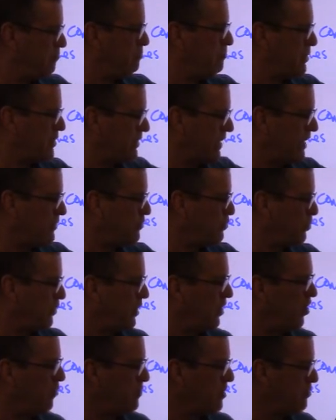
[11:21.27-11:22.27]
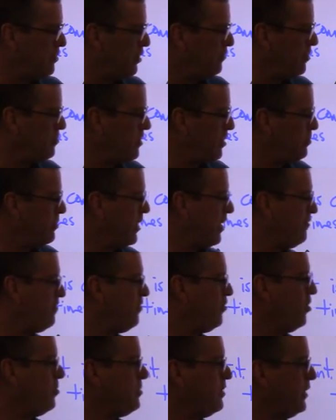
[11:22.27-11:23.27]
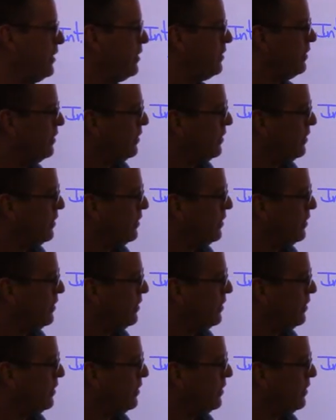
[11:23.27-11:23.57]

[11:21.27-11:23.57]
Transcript: that's what helped me remember that formula.